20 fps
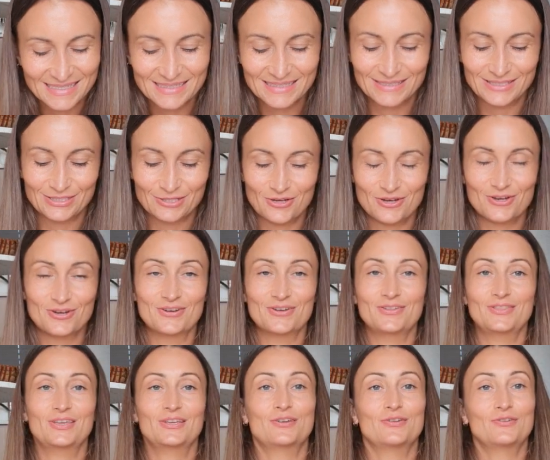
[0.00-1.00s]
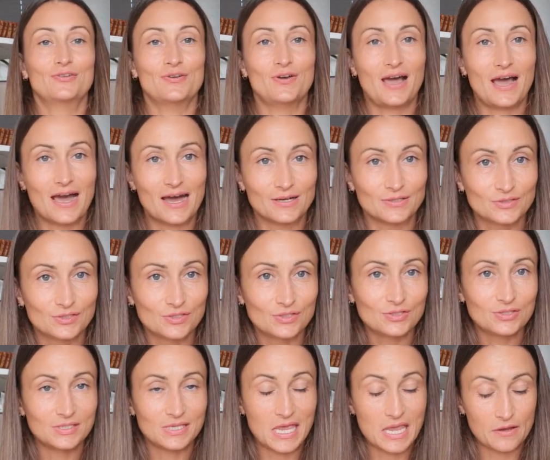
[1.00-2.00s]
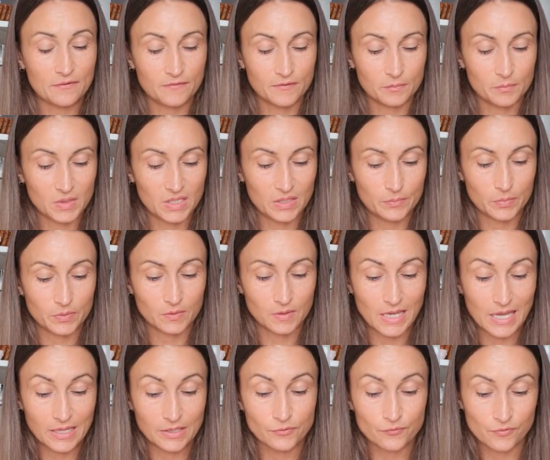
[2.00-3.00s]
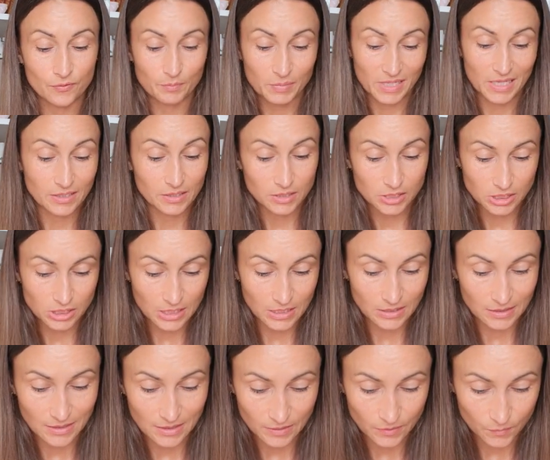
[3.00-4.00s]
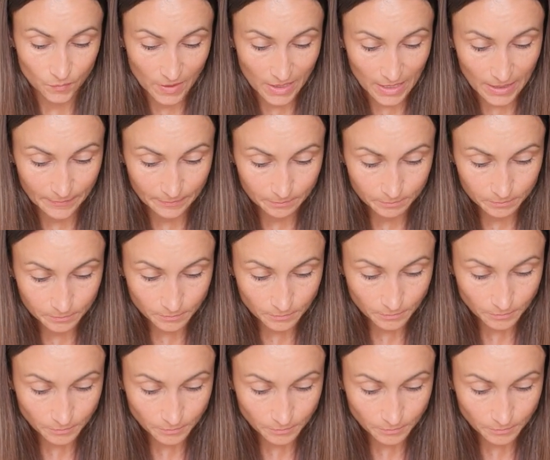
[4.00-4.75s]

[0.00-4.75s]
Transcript: So they don't know how to take from people and replenish in that way.